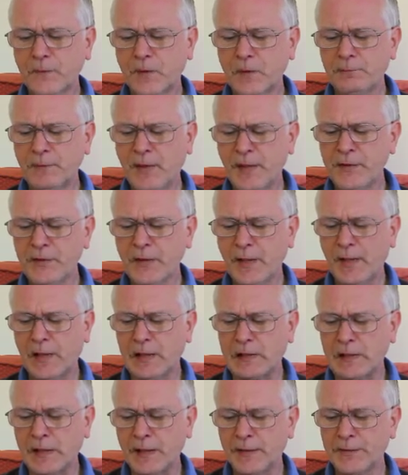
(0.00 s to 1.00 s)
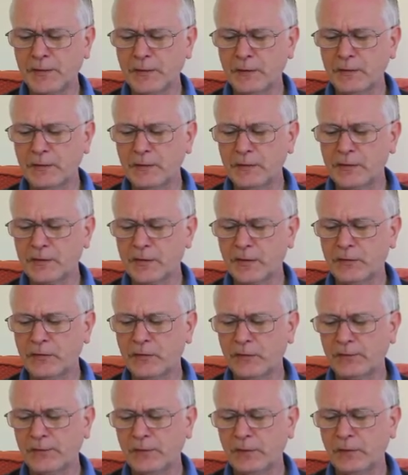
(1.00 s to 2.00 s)
"Mind your head, lad," said
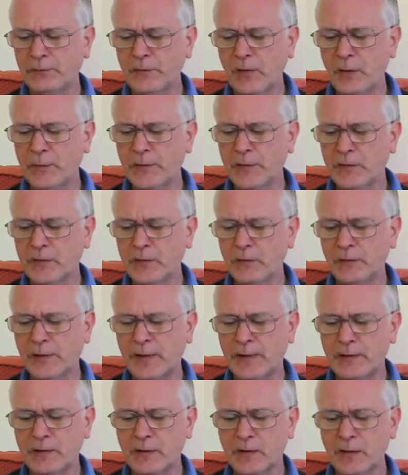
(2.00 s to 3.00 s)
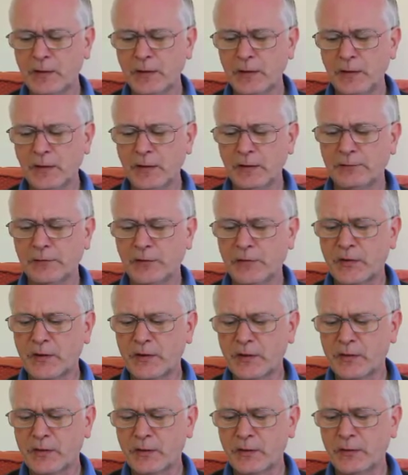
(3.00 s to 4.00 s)
Duffel a moment too late, for
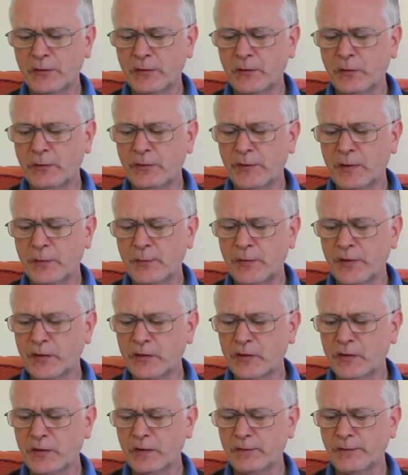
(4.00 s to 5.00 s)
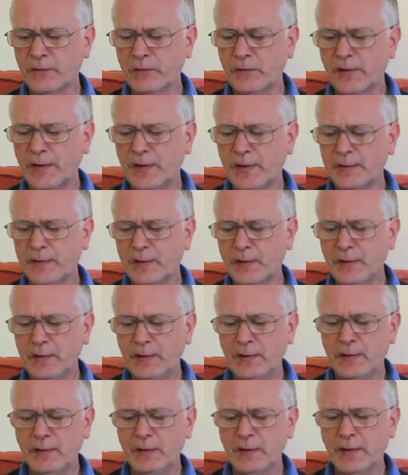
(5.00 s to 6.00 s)
Shasta had already bashed his forehead
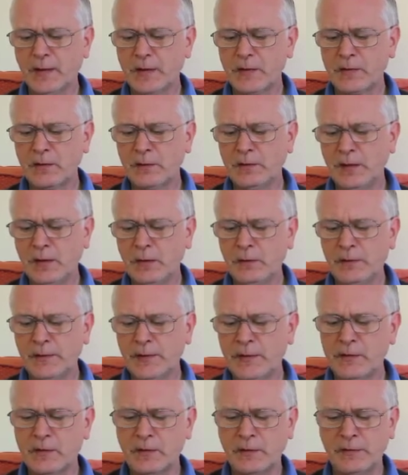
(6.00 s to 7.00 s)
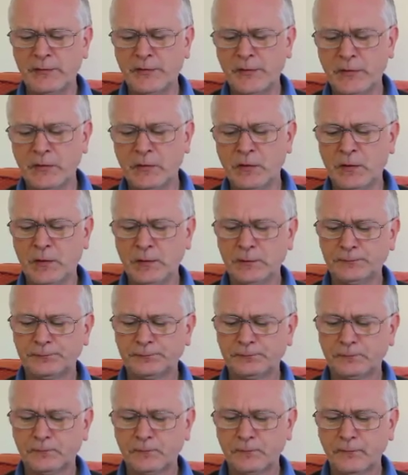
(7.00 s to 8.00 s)
against the low lintel of the door.
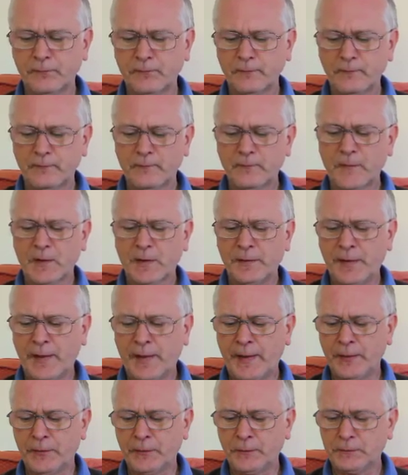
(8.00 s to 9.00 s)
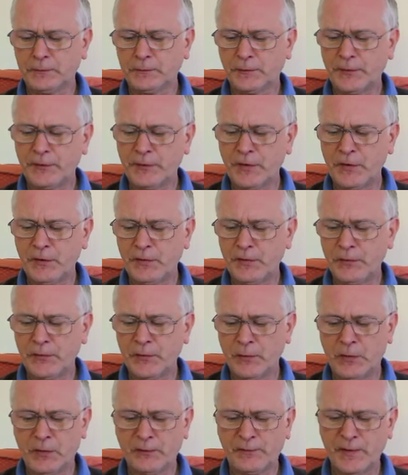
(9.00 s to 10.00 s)
"Now," continued the
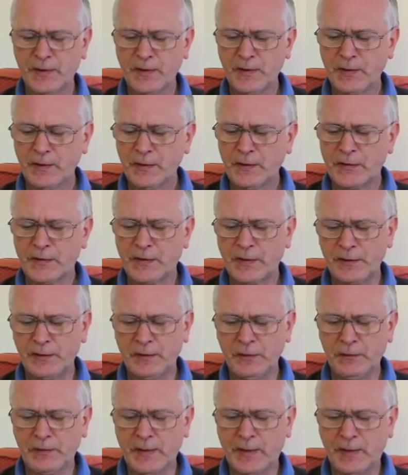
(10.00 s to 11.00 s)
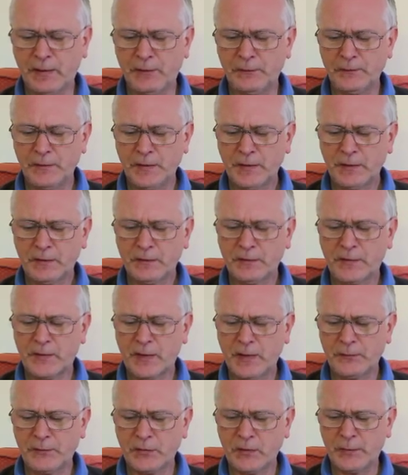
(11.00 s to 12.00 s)
dwarf, "sit you down. The
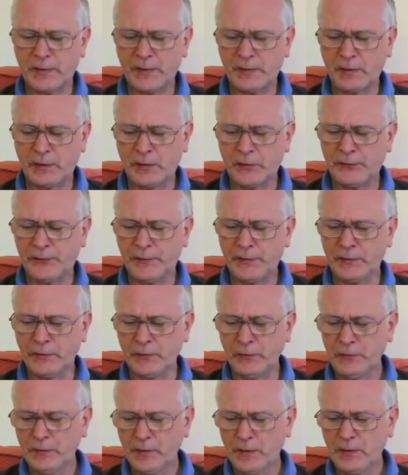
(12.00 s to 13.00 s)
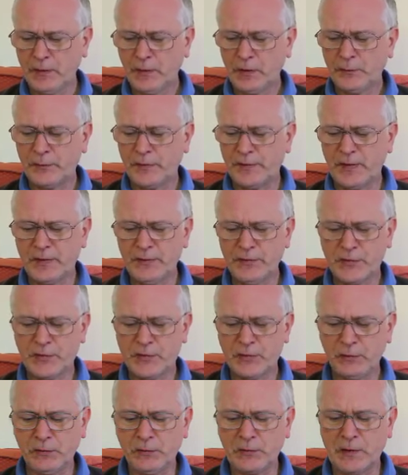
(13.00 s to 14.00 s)
table's a bit low for you, but then the
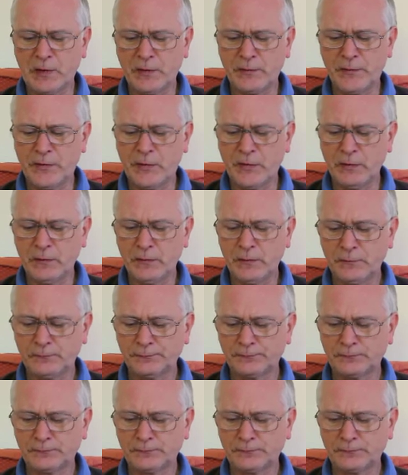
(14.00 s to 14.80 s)
stool's low too.